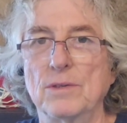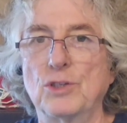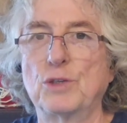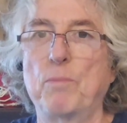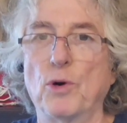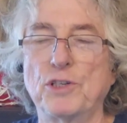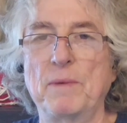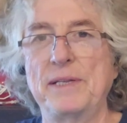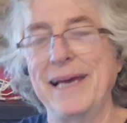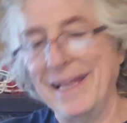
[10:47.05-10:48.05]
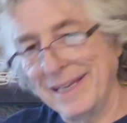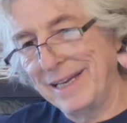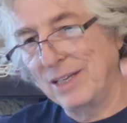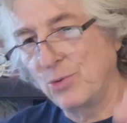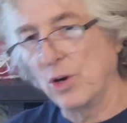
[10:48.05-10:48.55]
sports
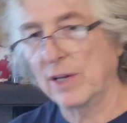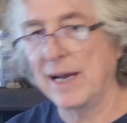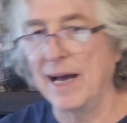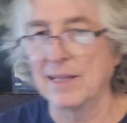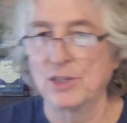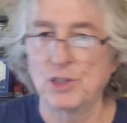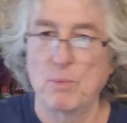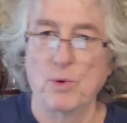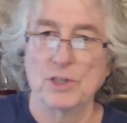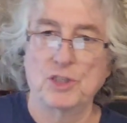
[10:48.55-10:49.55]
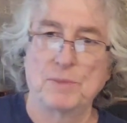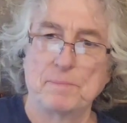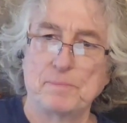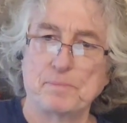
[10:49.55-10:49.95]
mentality into our college sports.